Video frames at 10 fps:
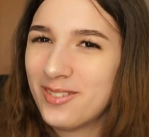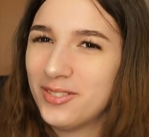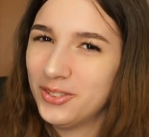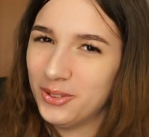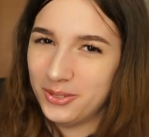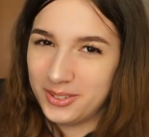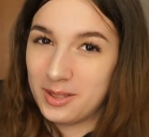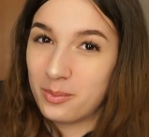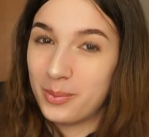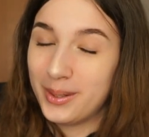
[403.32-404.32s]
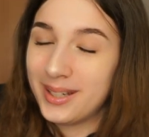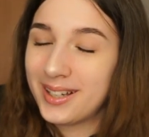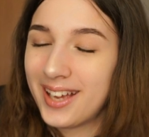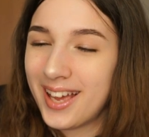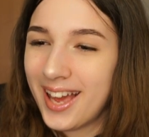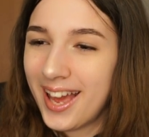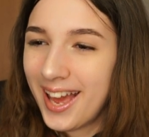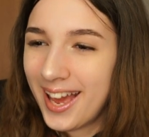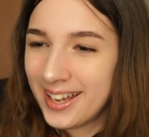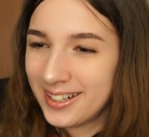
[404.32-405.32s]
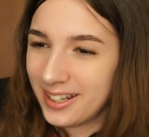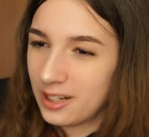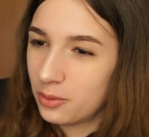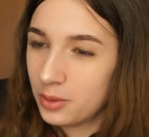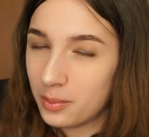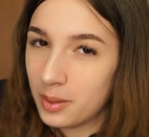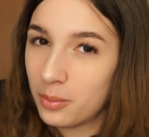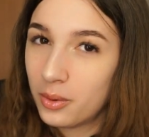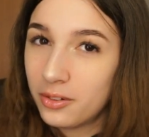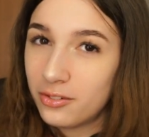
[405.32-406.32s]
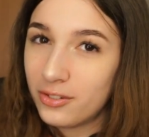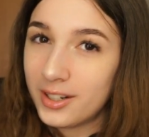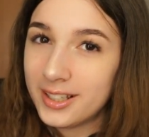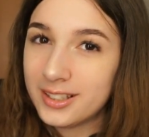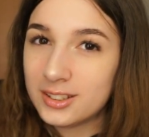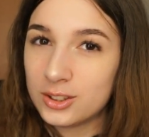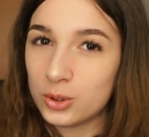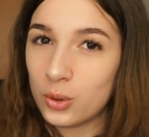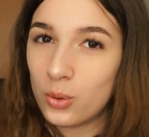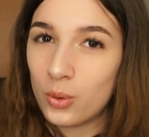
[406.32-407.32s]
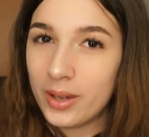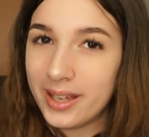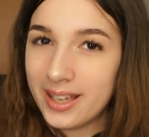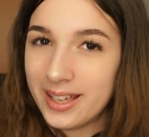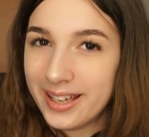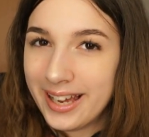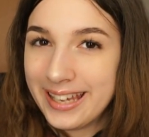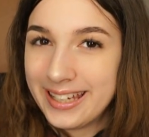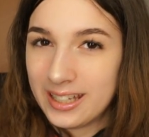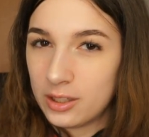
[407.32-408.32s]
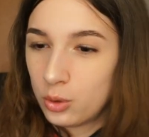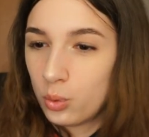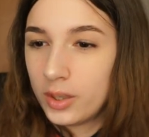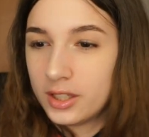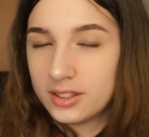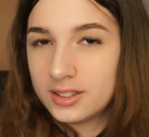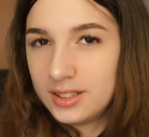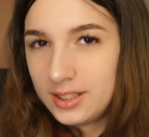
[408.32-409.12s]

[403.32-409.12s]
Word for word: even though they're big and they are with my boyfriend, so I can't wait to see